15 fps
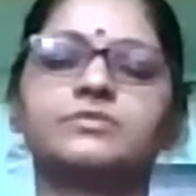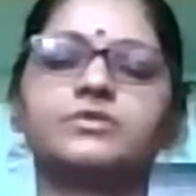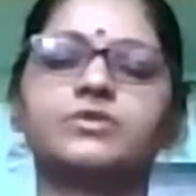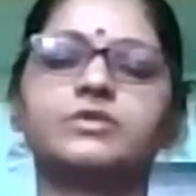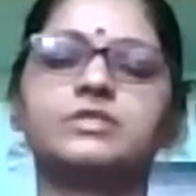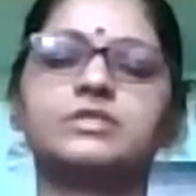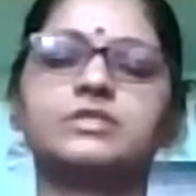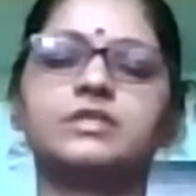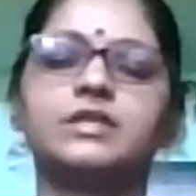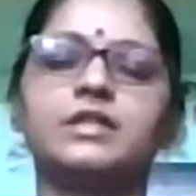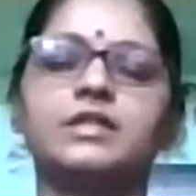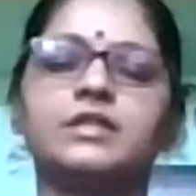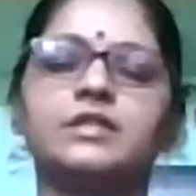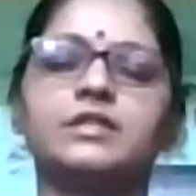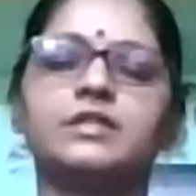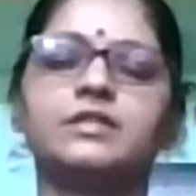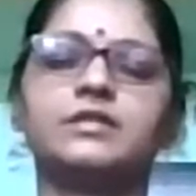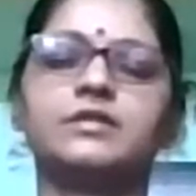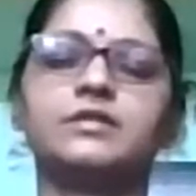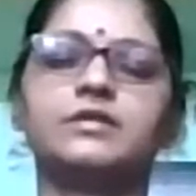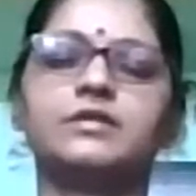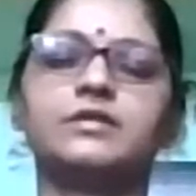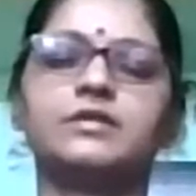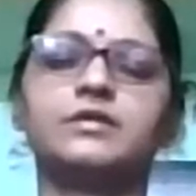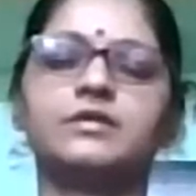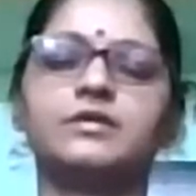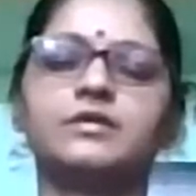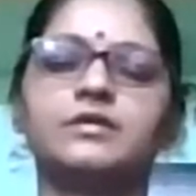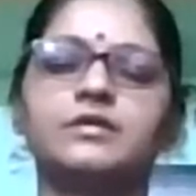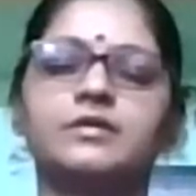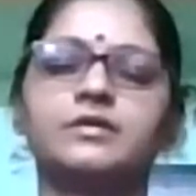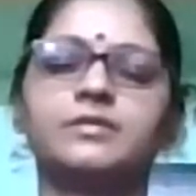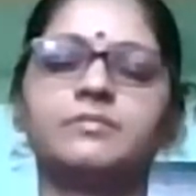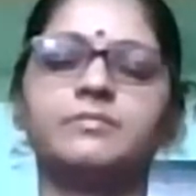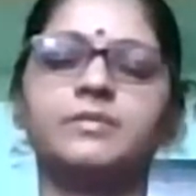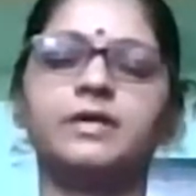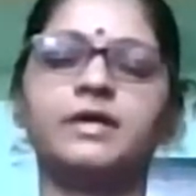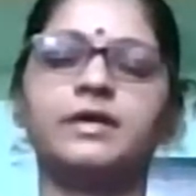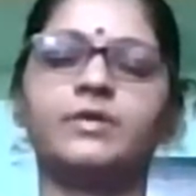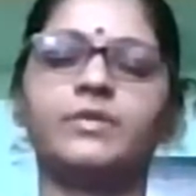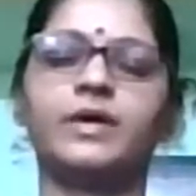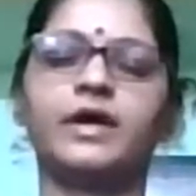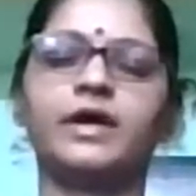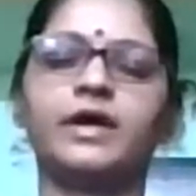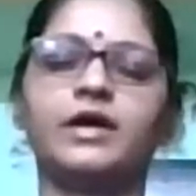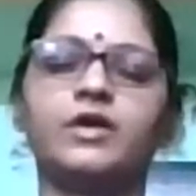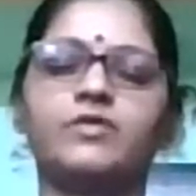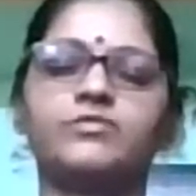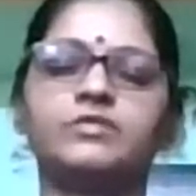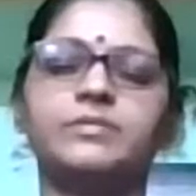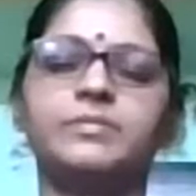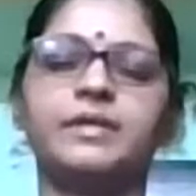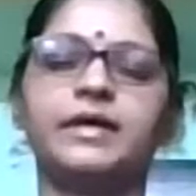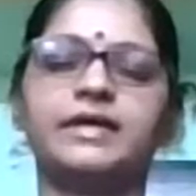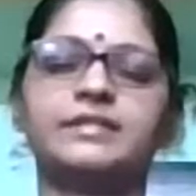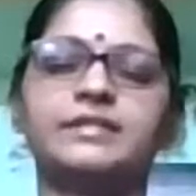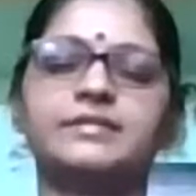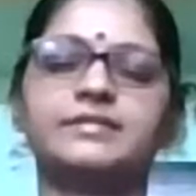You're still being aware of the breath.